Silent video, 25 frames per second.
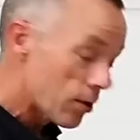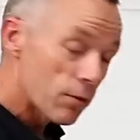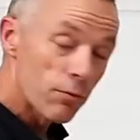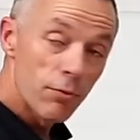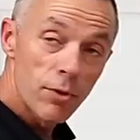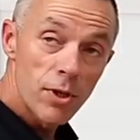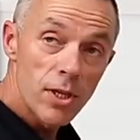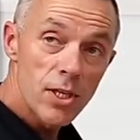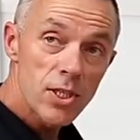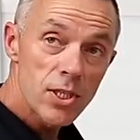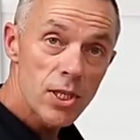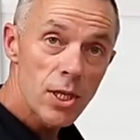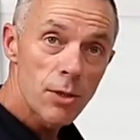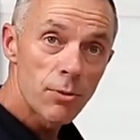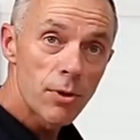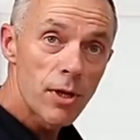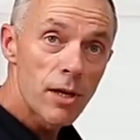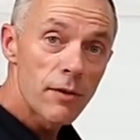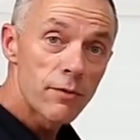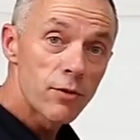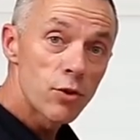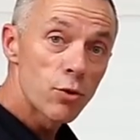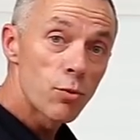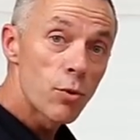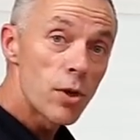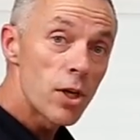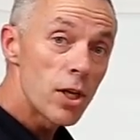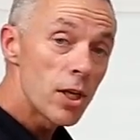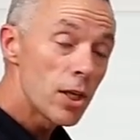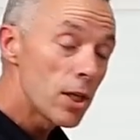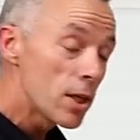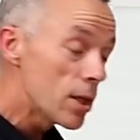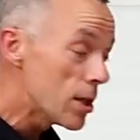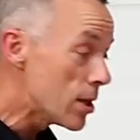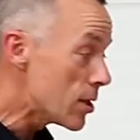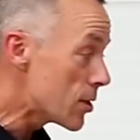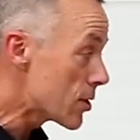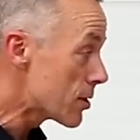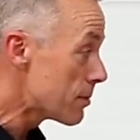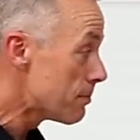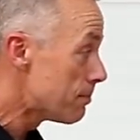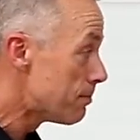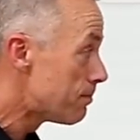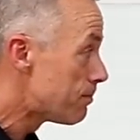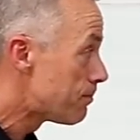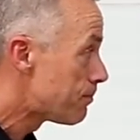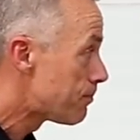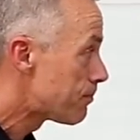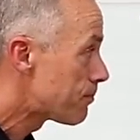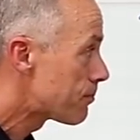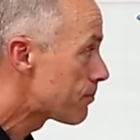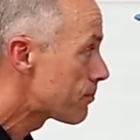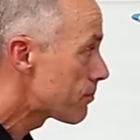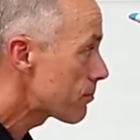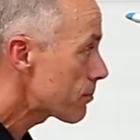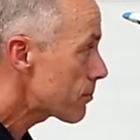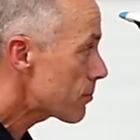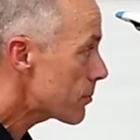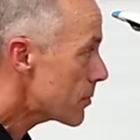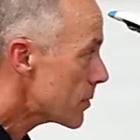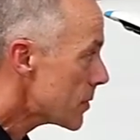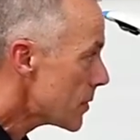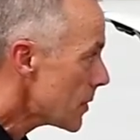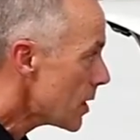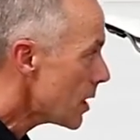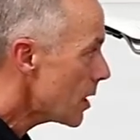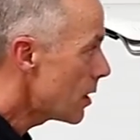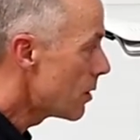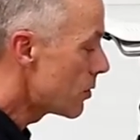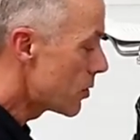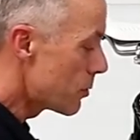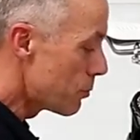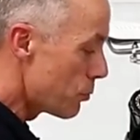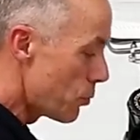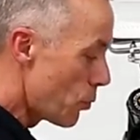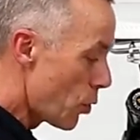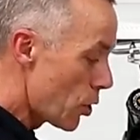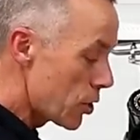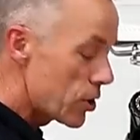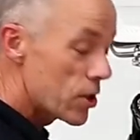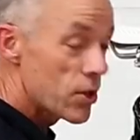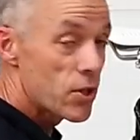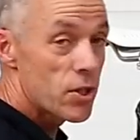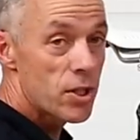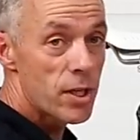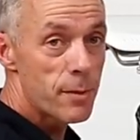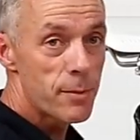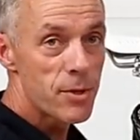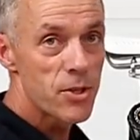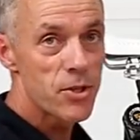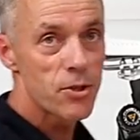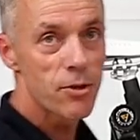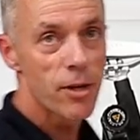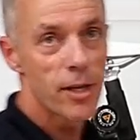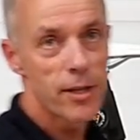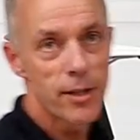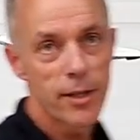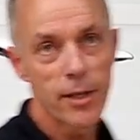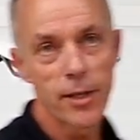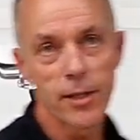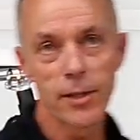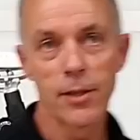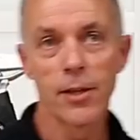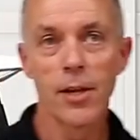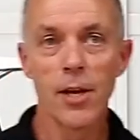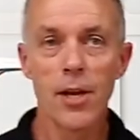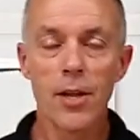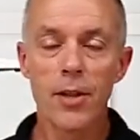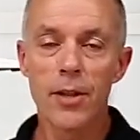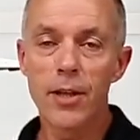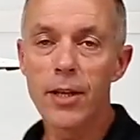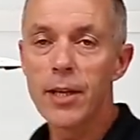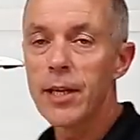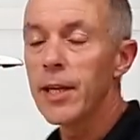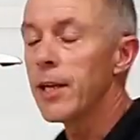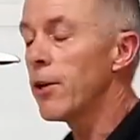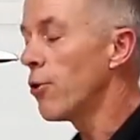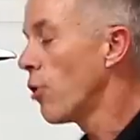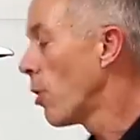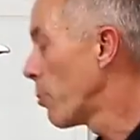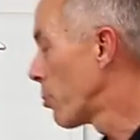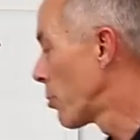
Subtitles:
the rear, so we have 20 gears. Might just demonstrate the gear